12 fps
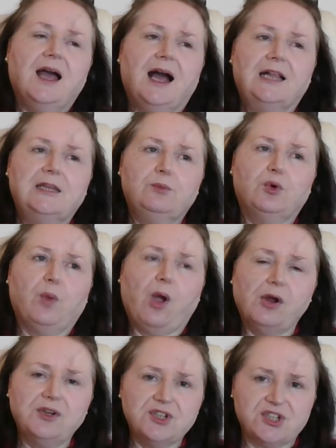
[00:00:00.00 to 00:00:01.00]
and the more we
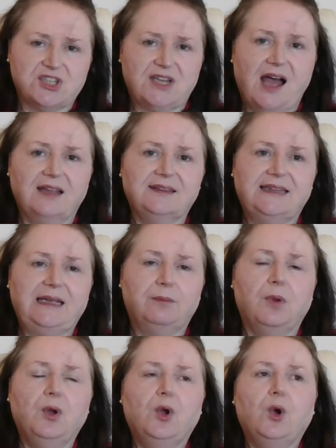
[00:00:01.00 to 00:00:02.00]
understand them,